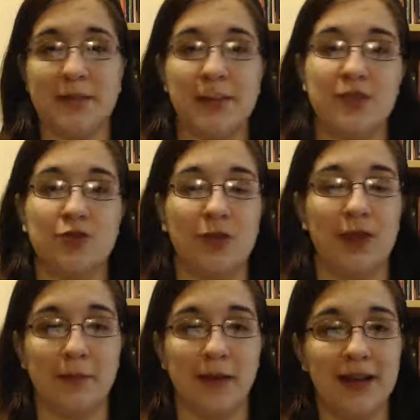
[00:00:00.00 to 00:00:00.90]
Central
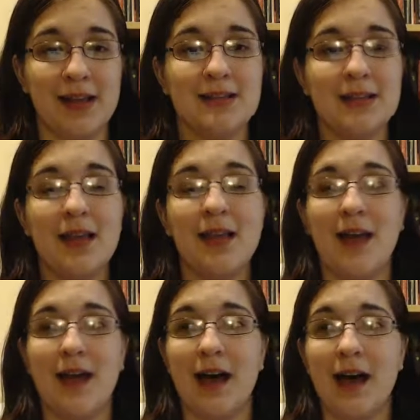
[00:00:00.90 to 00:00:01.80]
on Mondays,
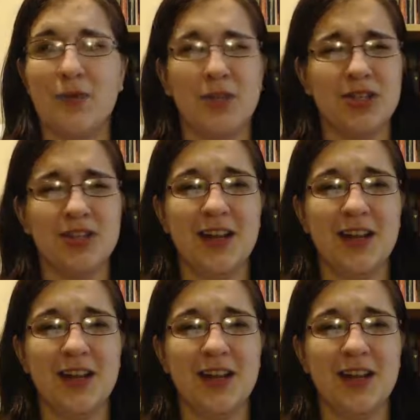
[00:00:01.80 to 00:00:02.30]
which,